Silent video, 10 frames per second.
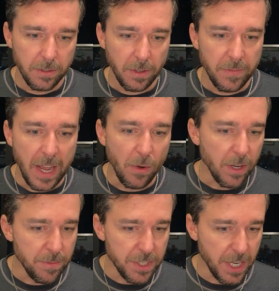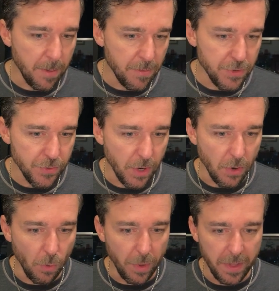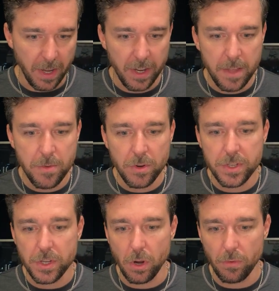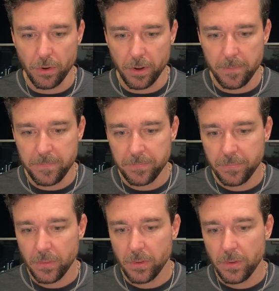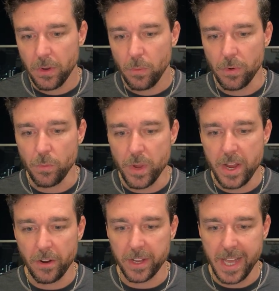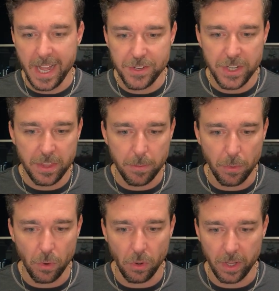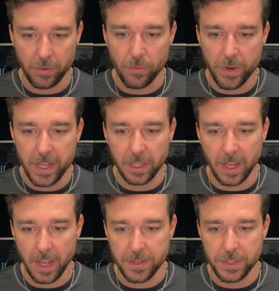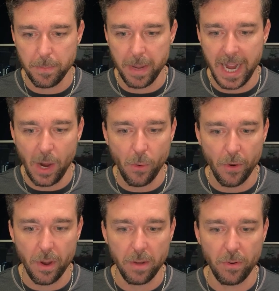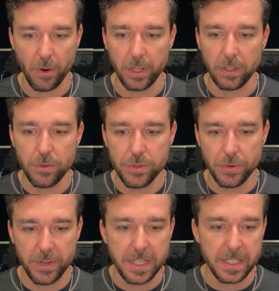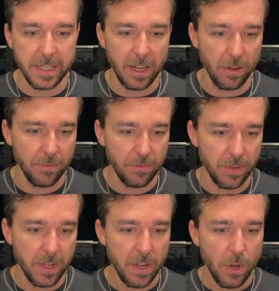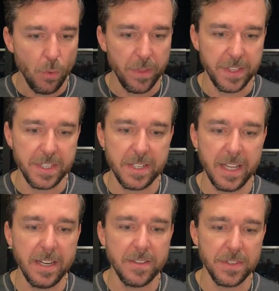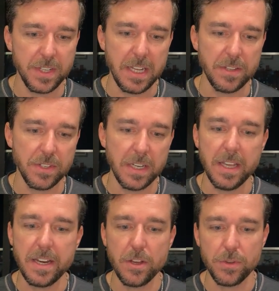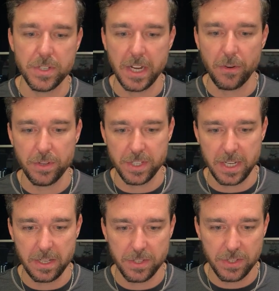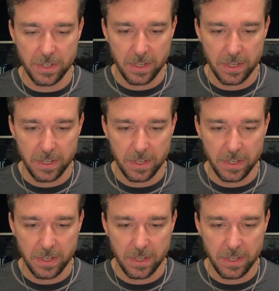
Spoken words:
Now comes the time of struggle, when the honeymoon is over, when we are catching the bull and realize the power of our illusory self with its tendencies and idiosyncrasies.